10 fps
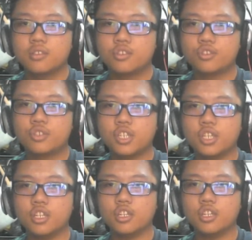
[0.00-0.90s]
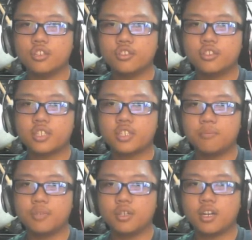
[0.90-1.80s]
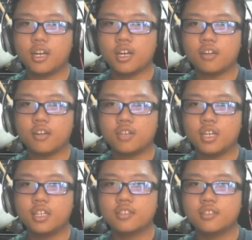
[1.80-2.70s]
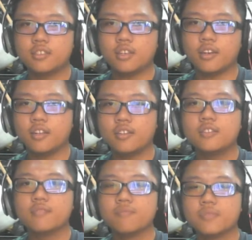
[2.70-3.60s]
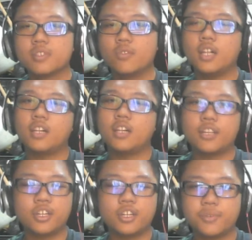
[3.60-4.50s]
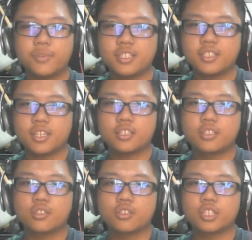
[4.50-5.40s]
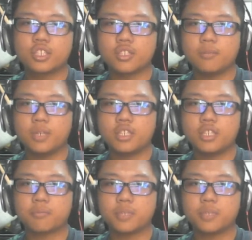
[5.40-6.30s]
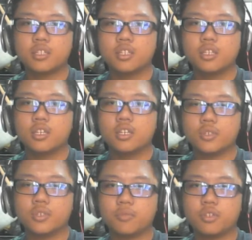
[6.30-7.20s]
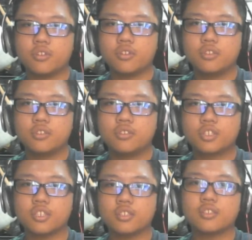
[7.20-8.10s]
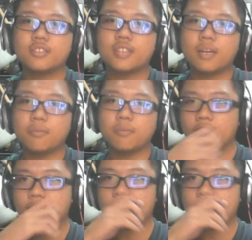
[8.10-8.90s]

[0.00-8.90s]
To kill Samurai, right? Yeah. Well, I thought they were gonna say to kill Samurai Jack, but it was more to kill the samurai.